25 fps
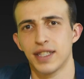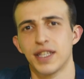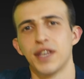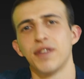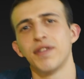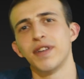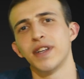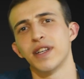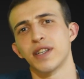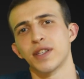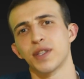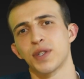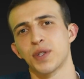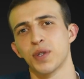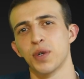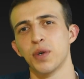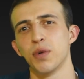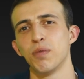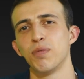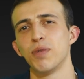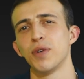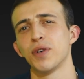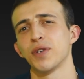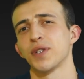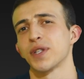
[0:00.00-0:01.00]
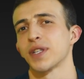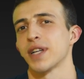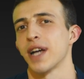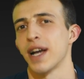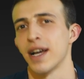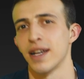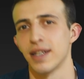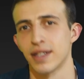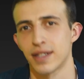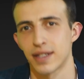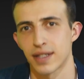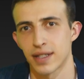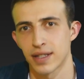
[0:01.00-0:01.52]
given us two books,
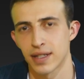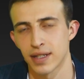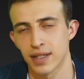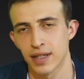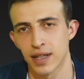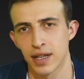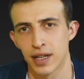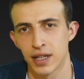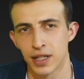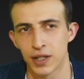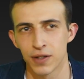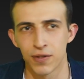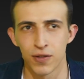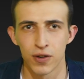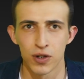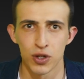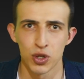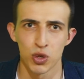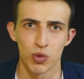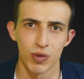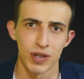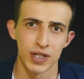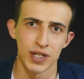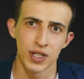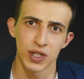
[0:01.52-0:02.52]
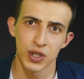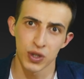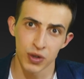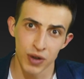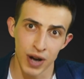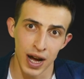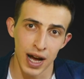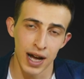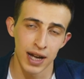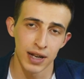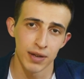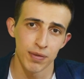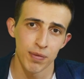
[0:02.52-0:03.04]
guys. The first one is
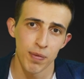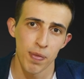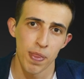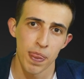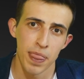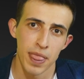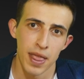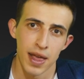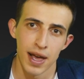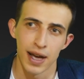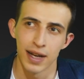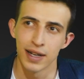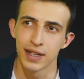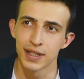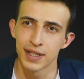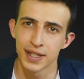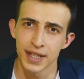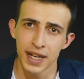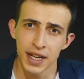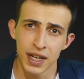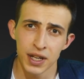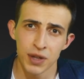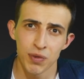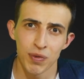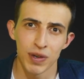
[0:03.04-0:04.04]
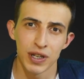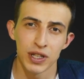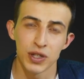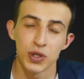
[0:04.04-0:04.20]
Quran, and the second one